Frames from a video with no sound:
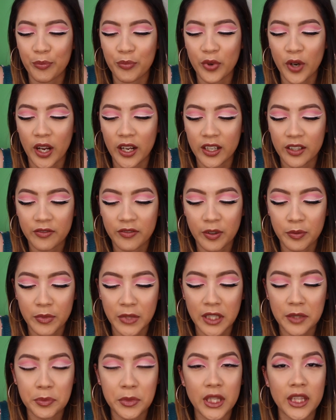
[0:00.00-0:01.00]
product from
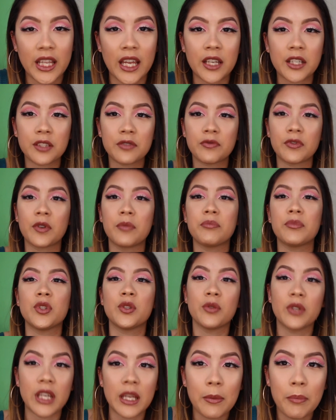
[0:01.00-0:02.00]
them, and that is from
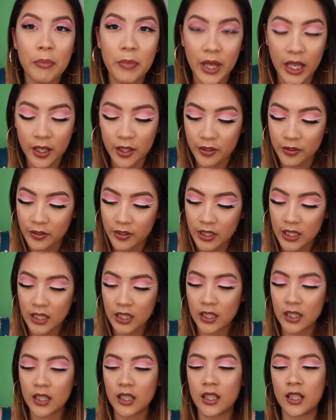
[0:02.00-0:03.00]
Beauty
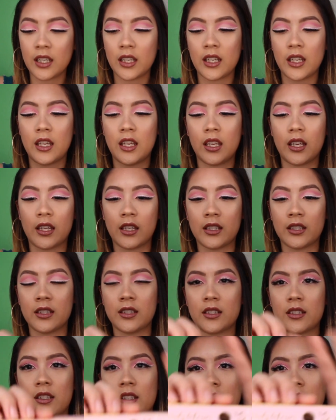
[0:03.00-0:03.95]
Bakery. And